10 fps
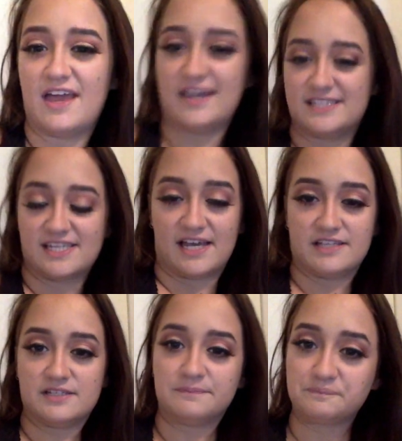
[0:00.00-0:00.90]
It
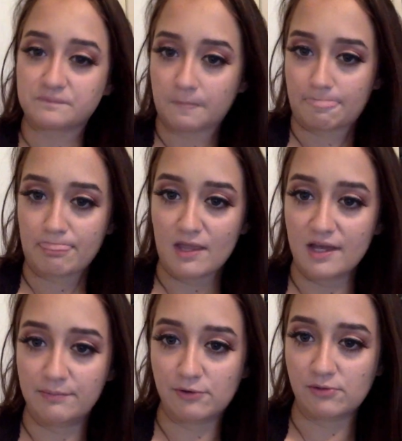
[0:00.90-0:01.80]
says,
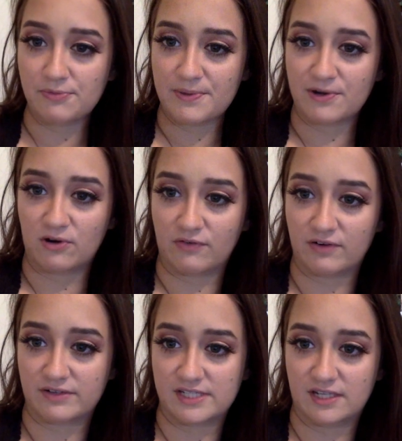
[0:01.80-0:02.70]
I broke up with my
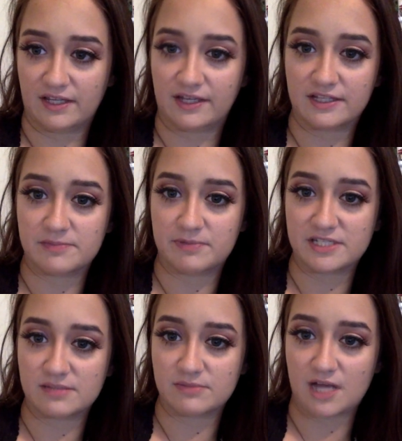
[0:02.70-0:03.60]
girlfriend recently and it's
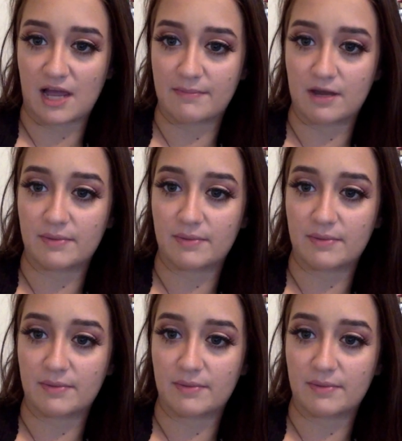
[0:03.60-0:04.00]
been some time now,